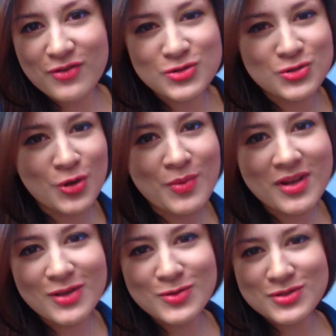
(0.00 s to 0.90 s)
There's so
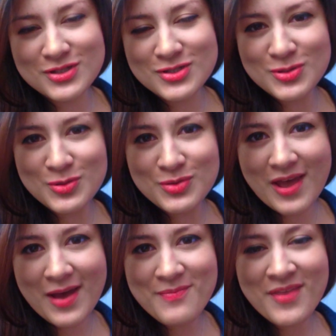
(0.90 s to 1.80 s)
many uses to
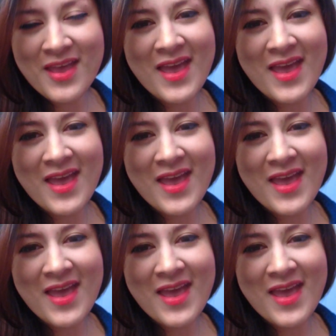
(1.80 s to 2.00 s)
them.